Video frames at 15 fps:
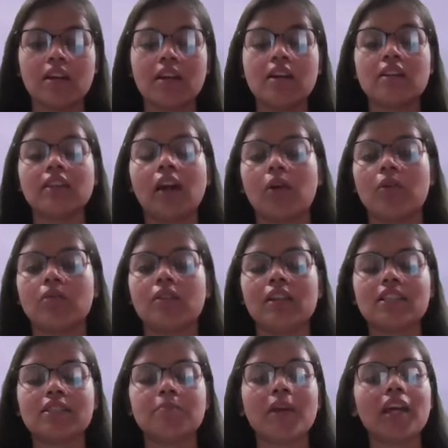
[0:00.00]
Now,
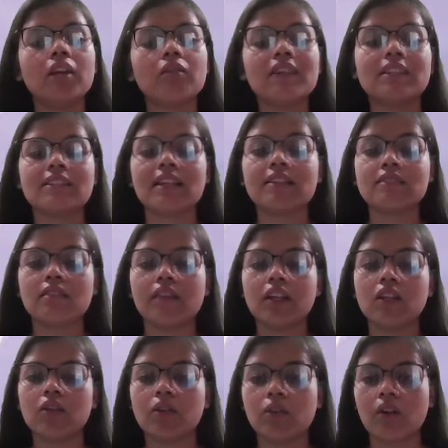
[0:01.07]
let's begin with sensory
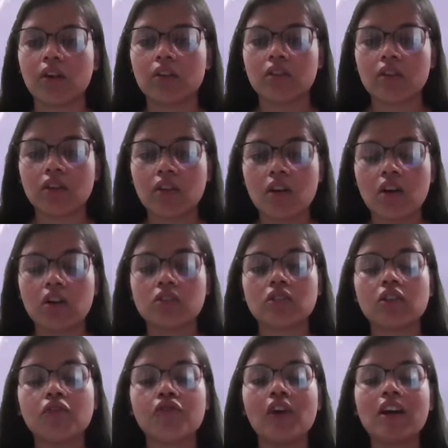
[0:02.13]
neuron. So
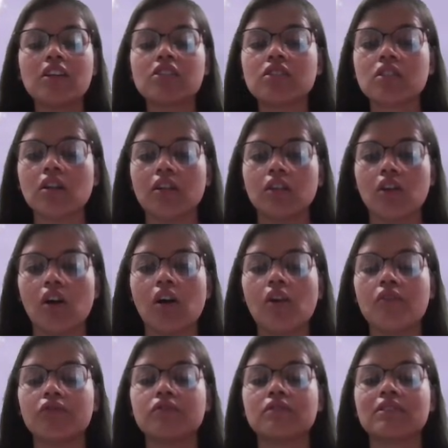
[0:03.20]
the function
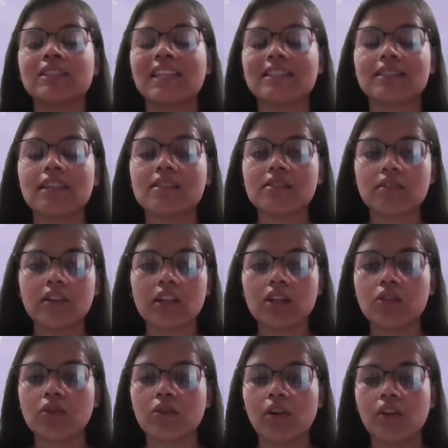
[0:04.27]
of the sensory
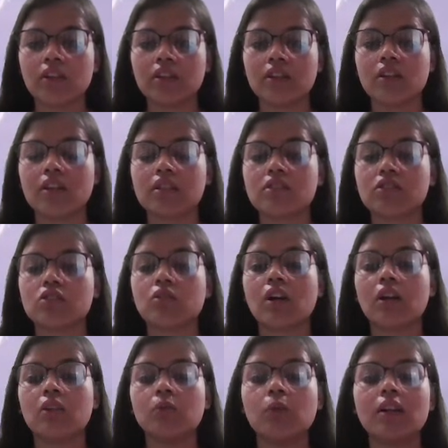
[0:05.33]
neuron is to
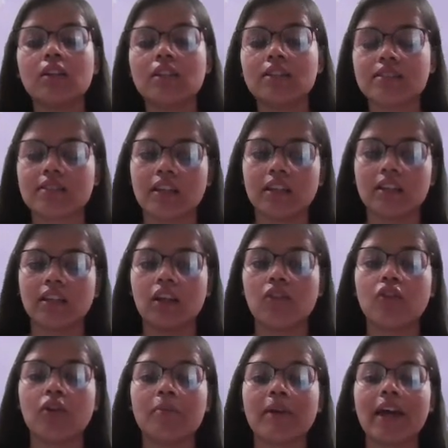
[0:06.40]
convert the signal
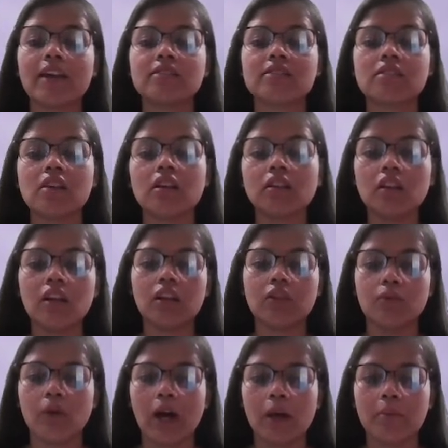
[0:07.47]
from external
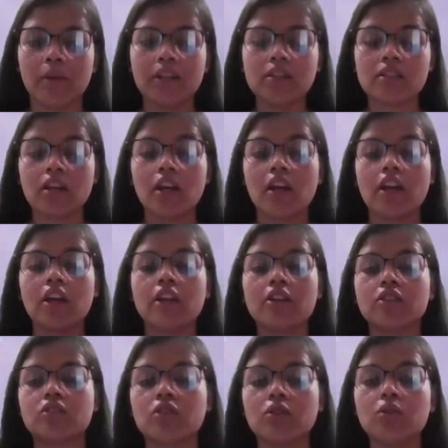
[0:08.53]
environment
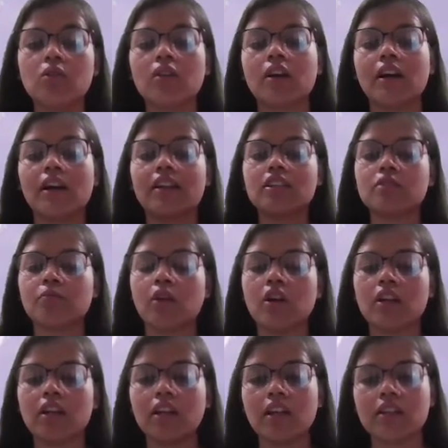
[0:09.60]
into
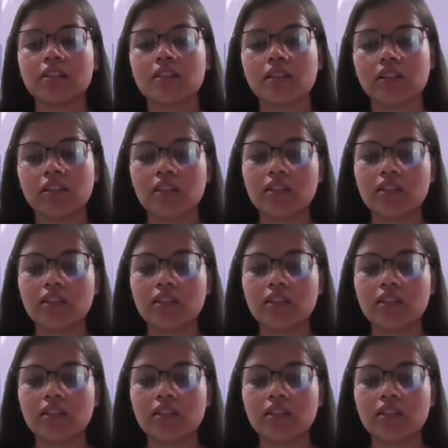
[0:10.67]
corresponding internal